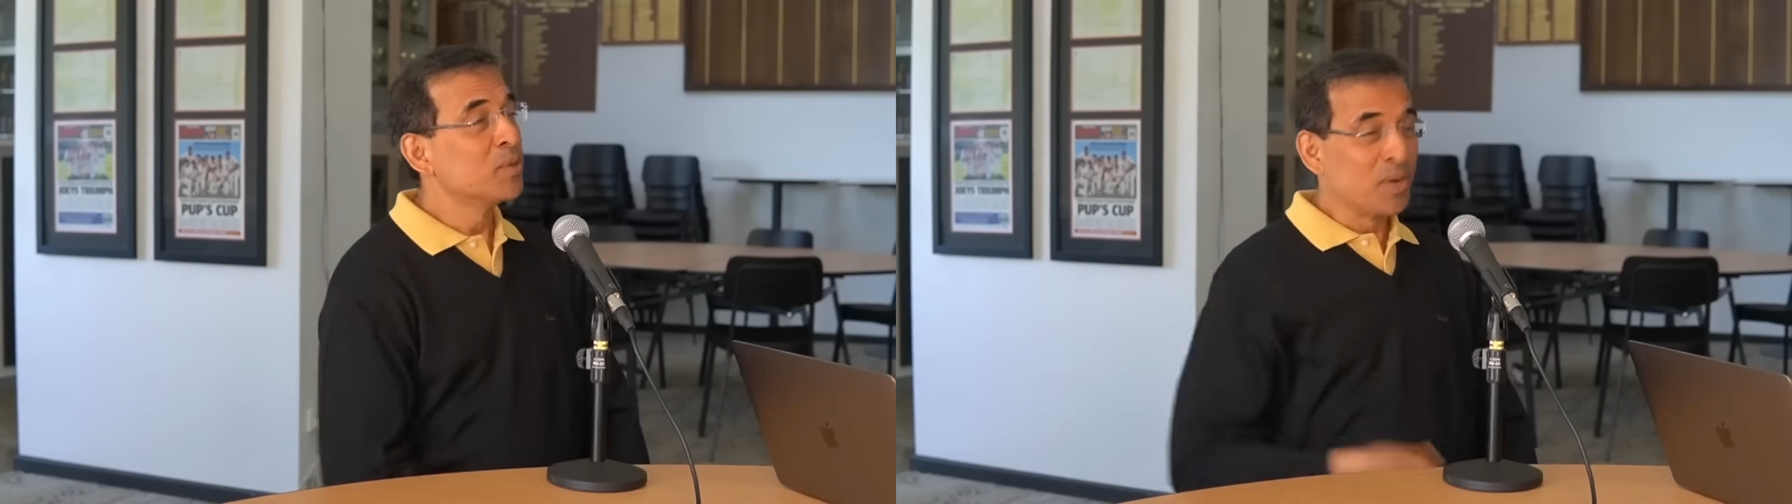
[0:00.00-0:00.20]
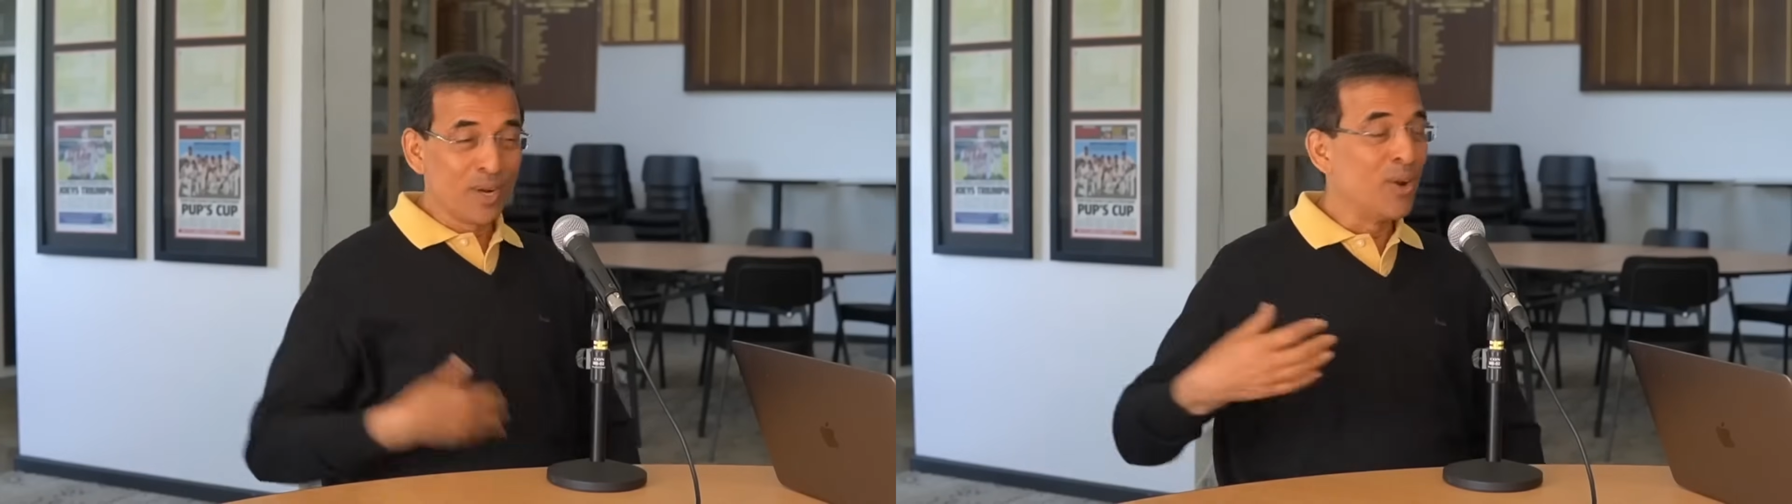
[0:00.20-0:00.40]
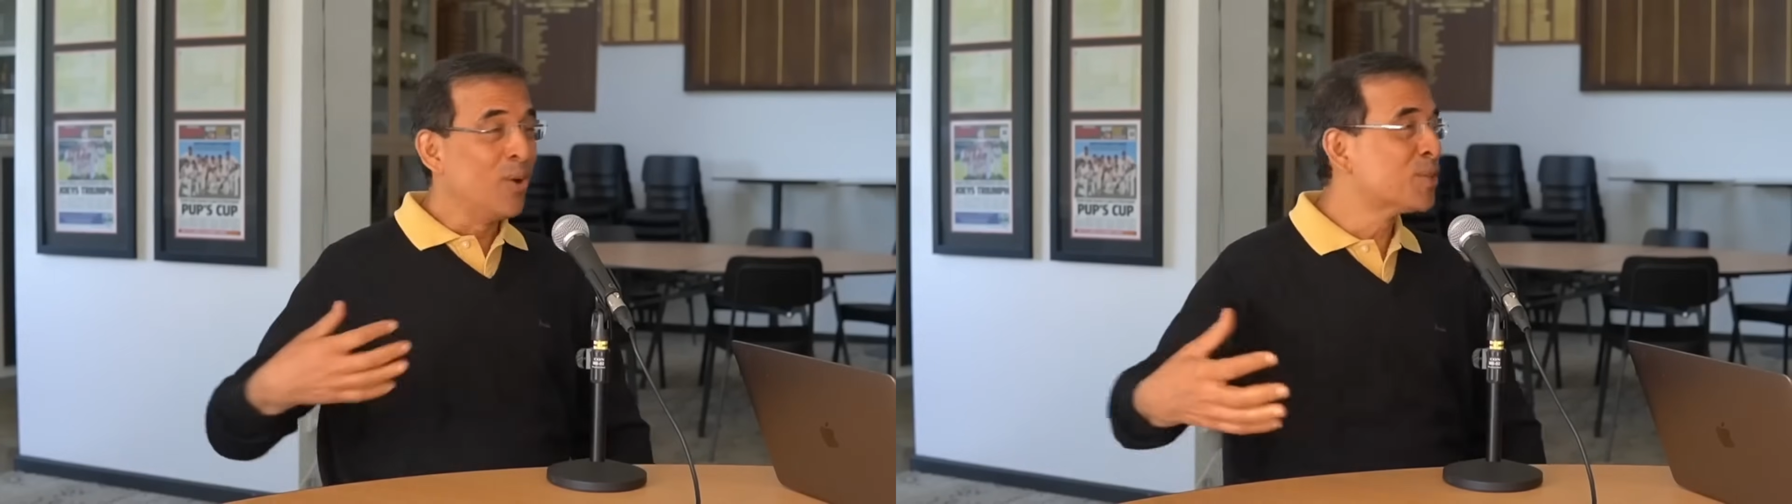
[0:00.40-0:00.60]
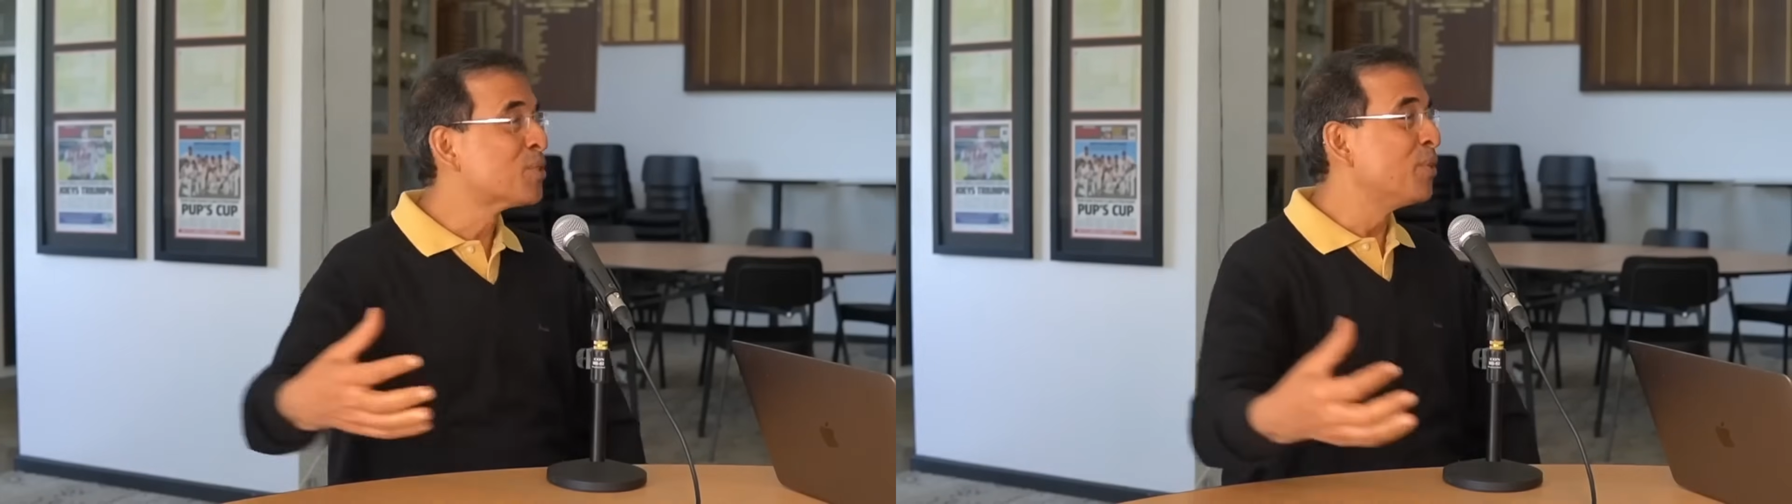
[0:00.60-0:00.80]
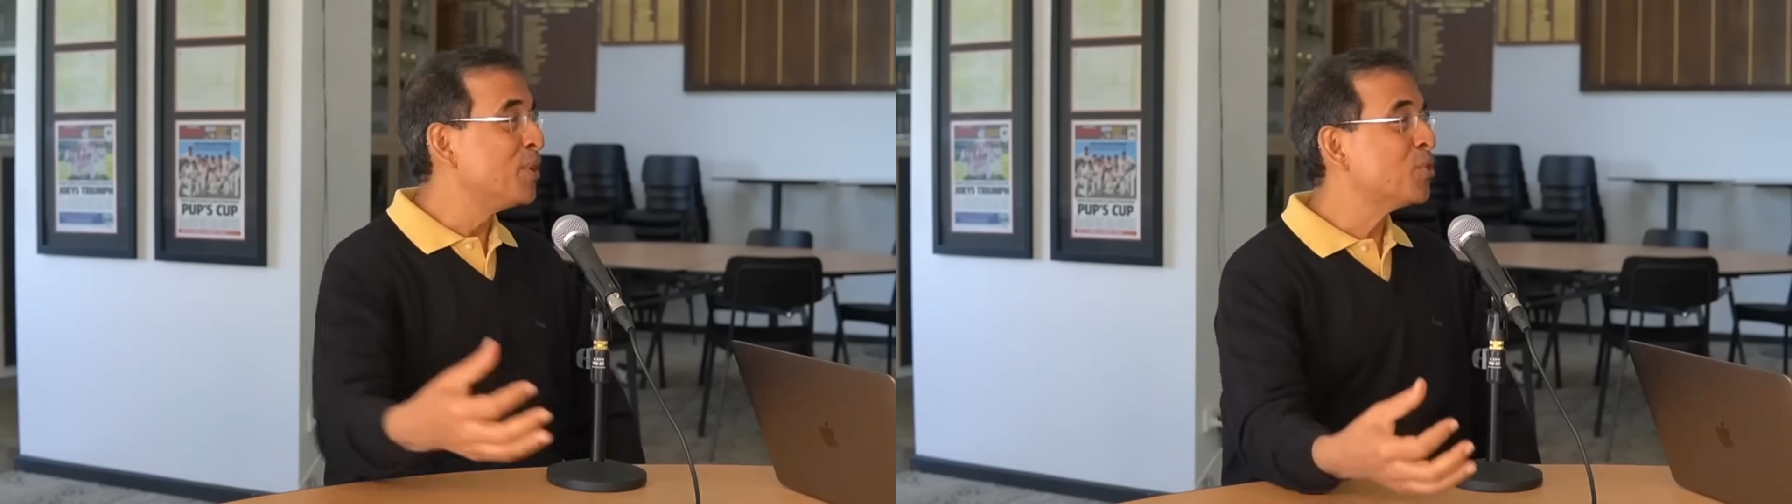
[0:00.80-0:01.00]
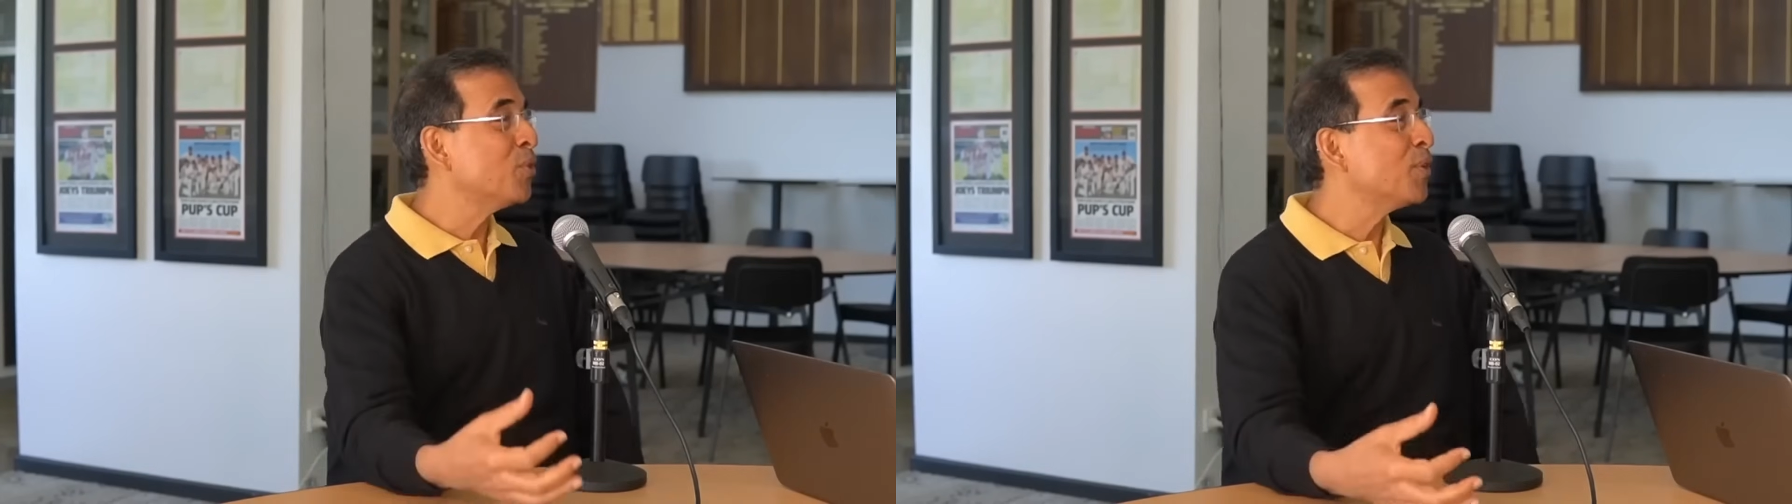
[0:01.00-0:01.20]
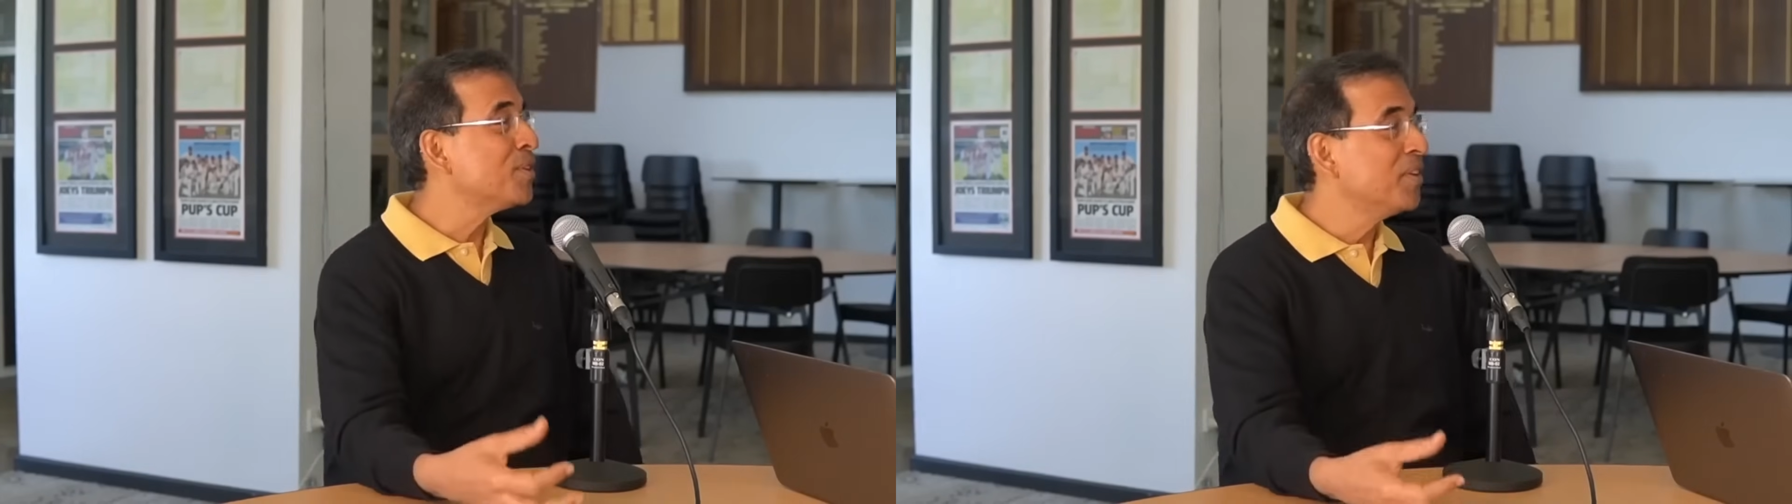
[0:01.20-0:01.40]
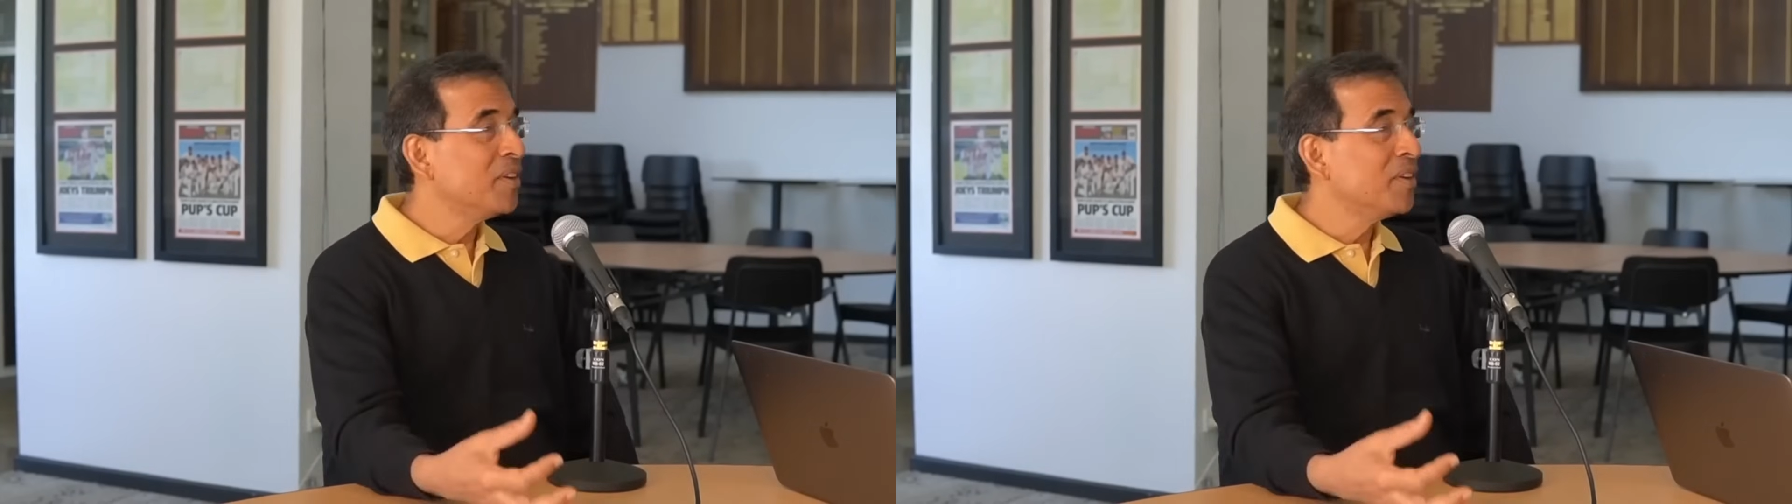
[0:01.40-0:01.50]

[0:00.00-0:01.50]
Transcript: cut a long story short,